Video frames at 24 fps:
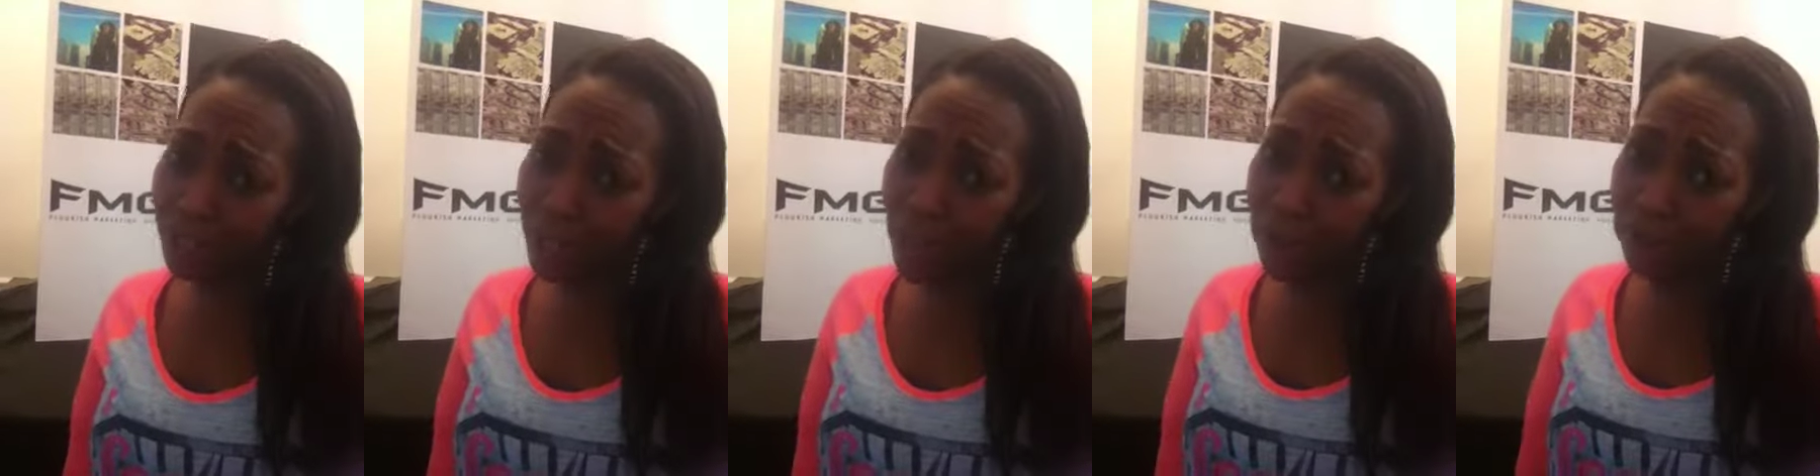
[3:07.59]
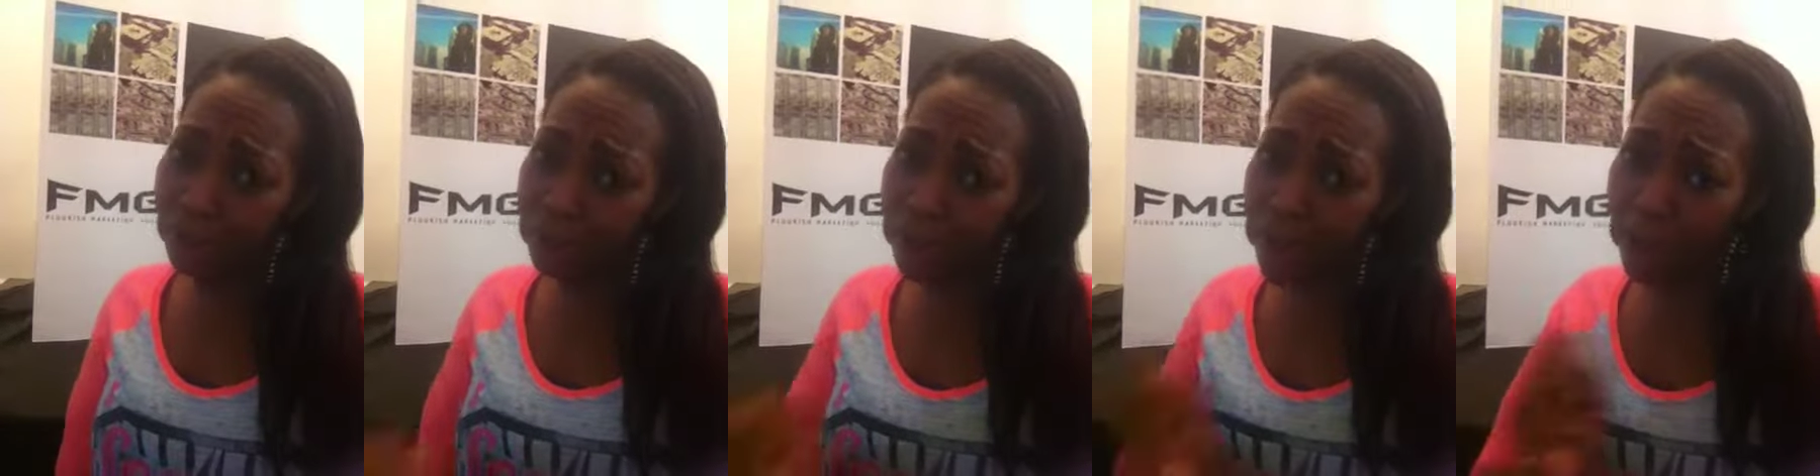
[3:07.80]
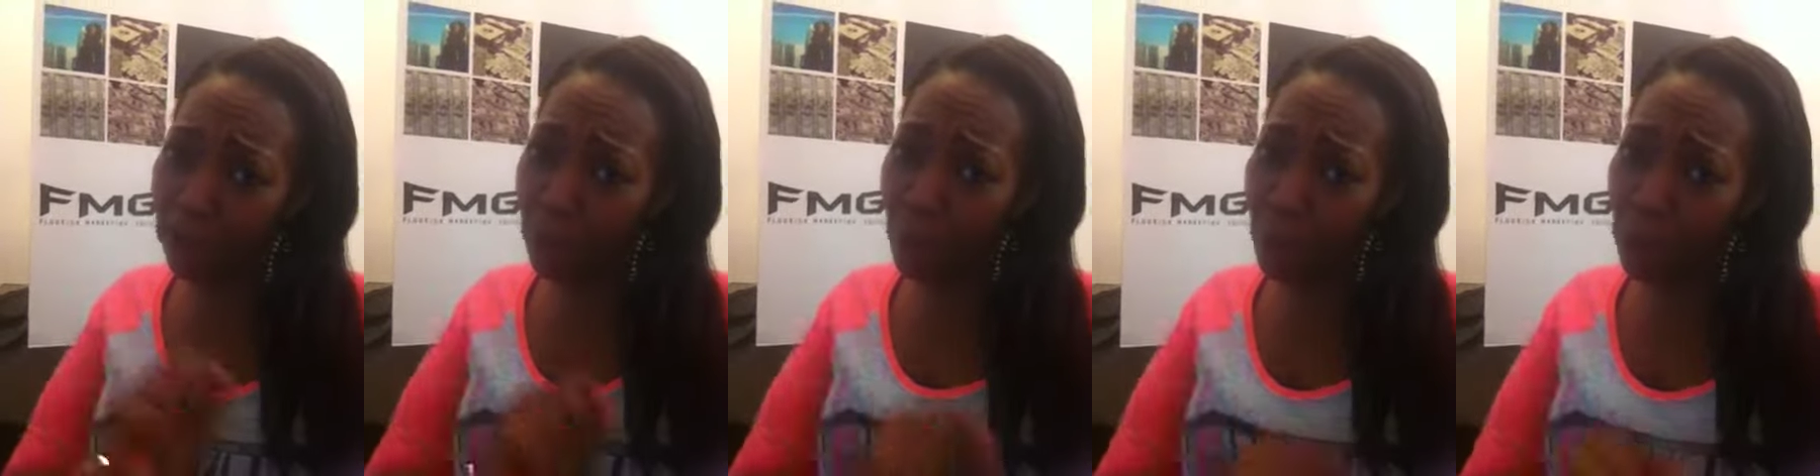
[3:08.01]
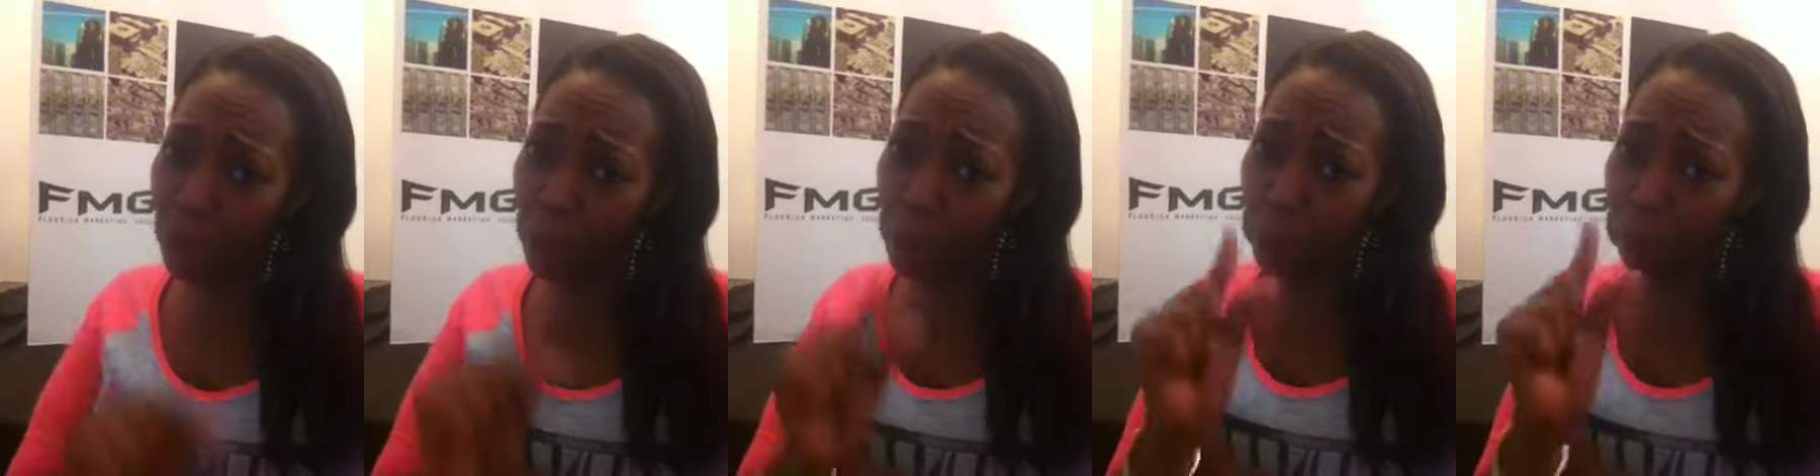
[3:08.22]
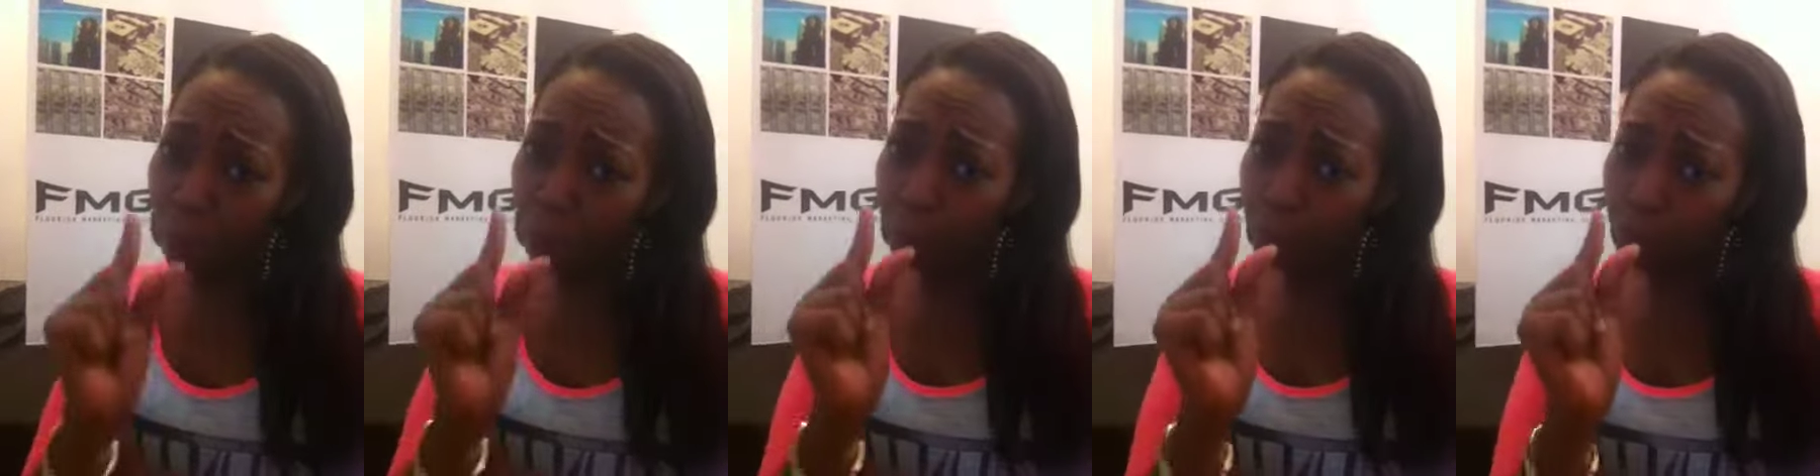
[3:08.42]
See, everybody want
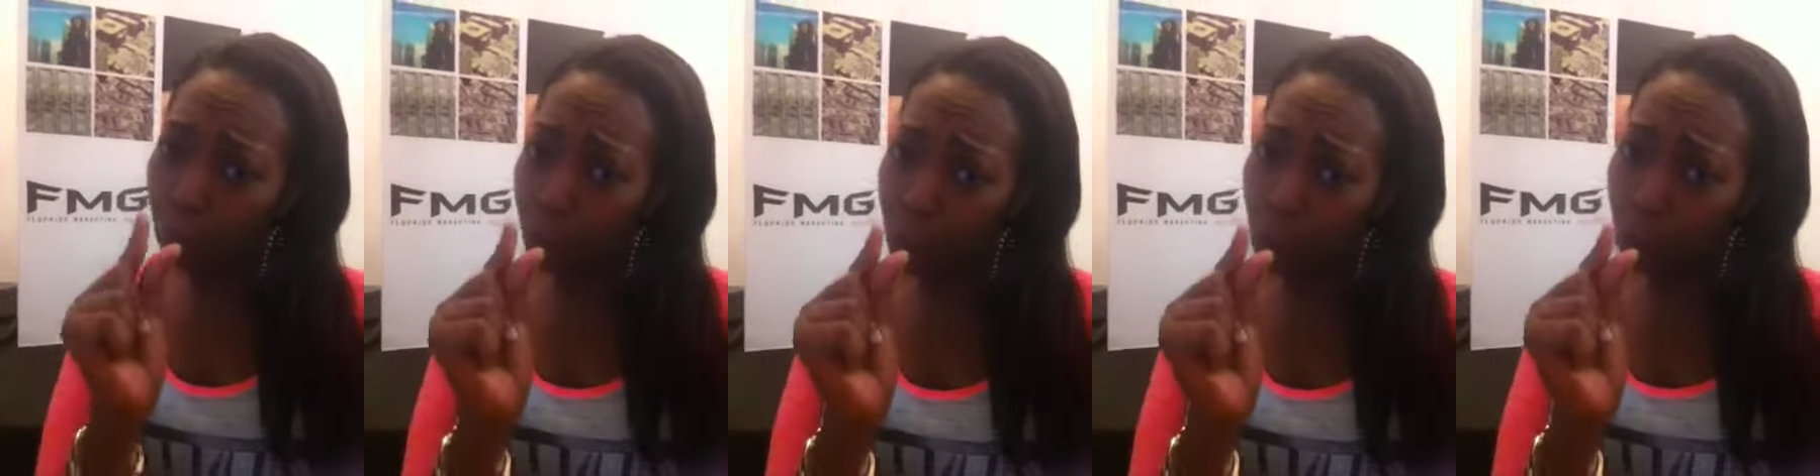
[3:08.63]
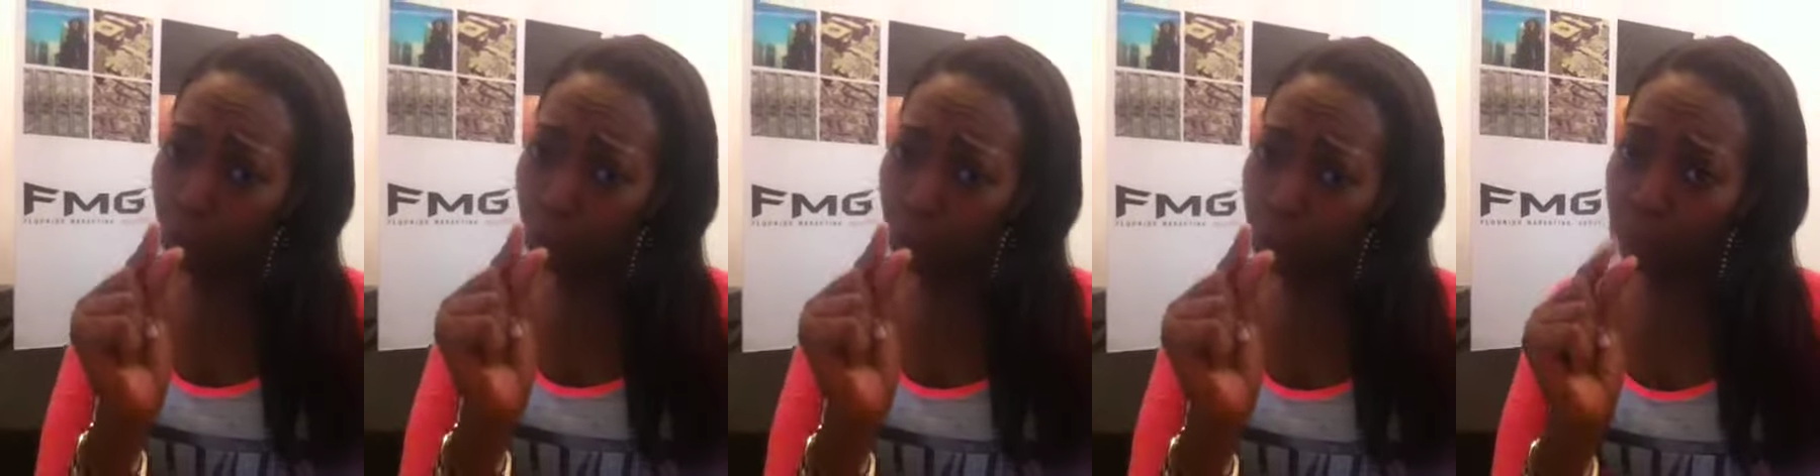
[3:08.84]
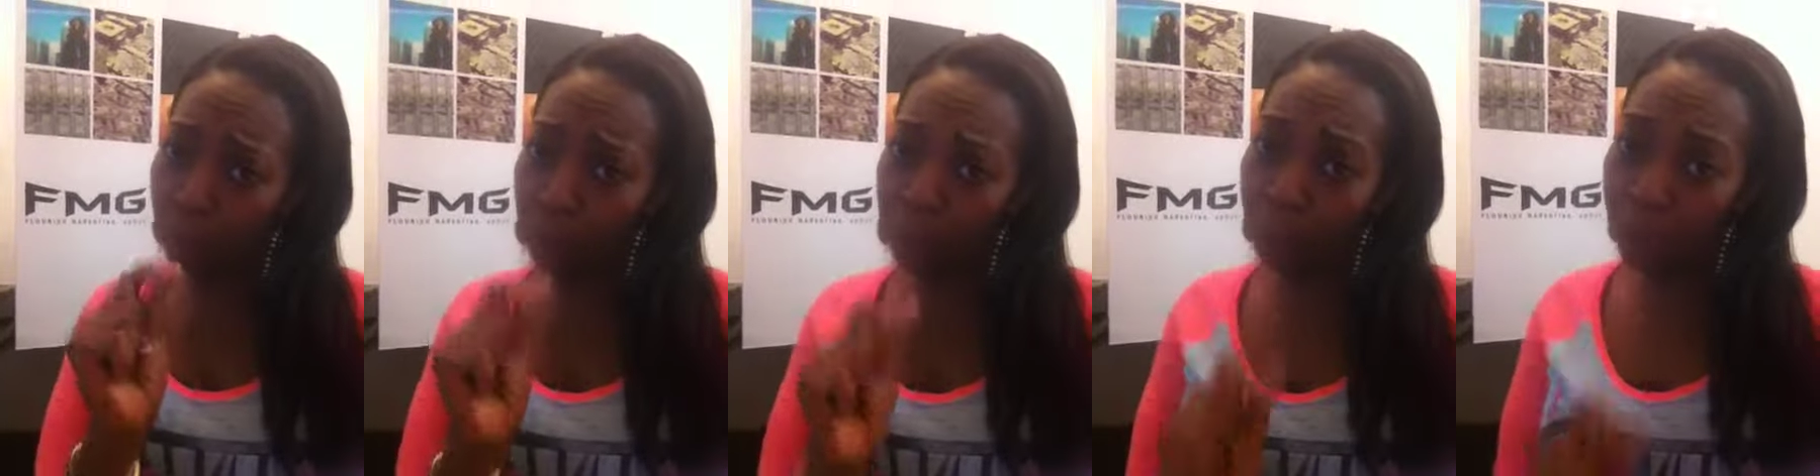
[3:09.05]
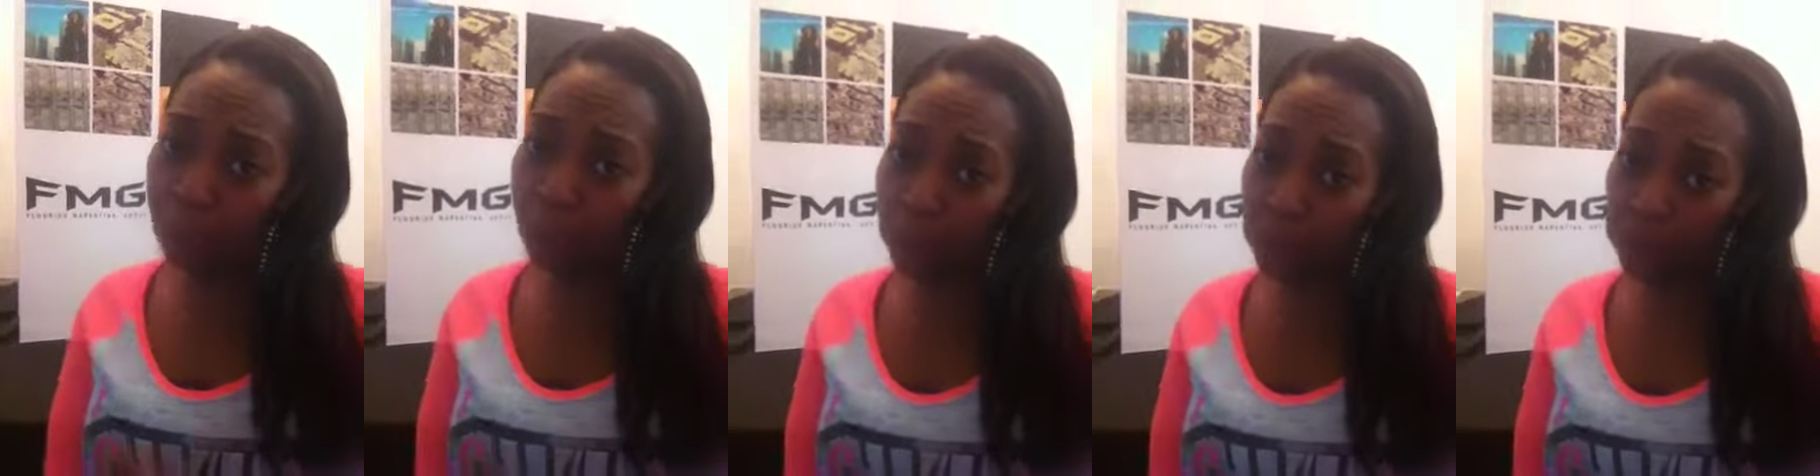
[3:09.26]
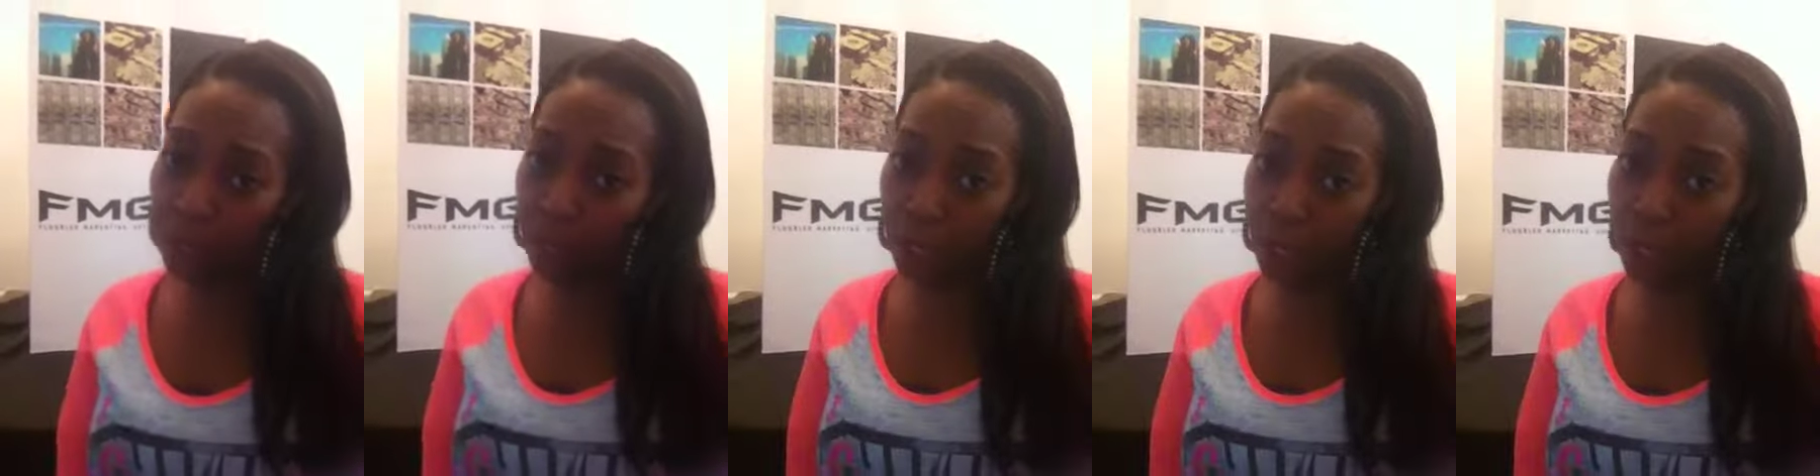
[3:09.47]
a
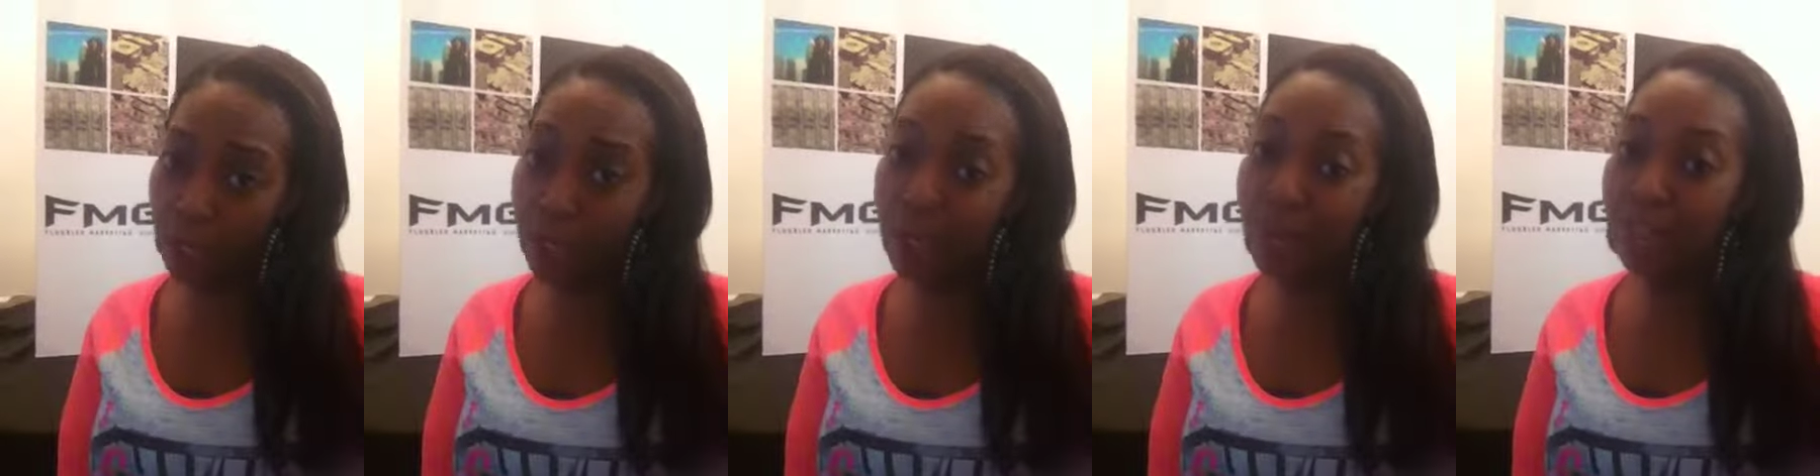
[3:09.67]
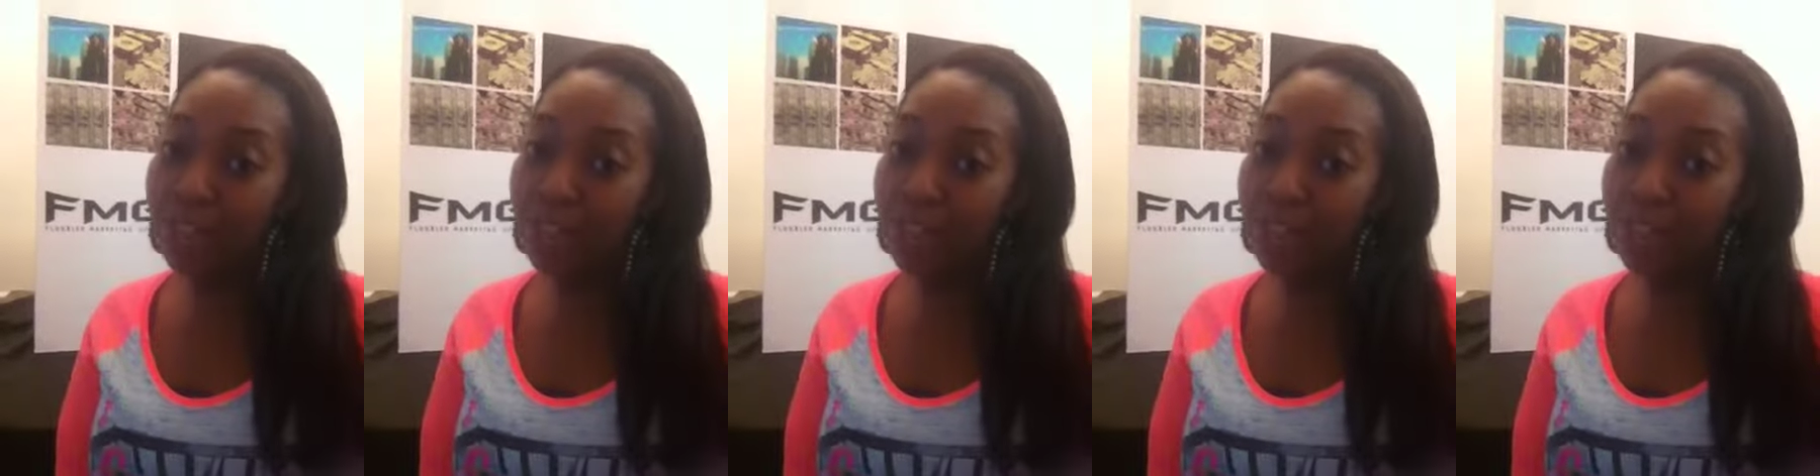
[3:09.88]
figure.